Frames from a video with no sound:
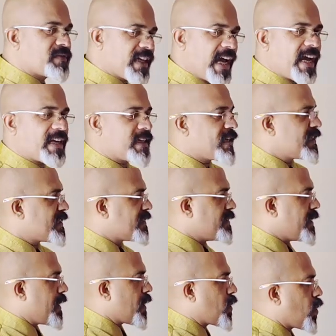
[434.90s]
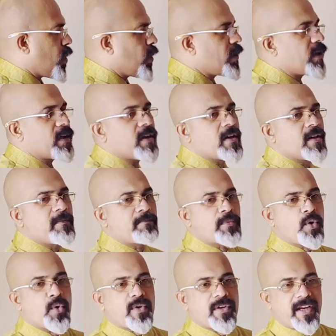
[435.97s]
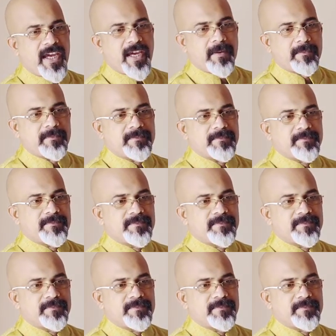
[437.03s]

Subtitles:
of that, they are called program.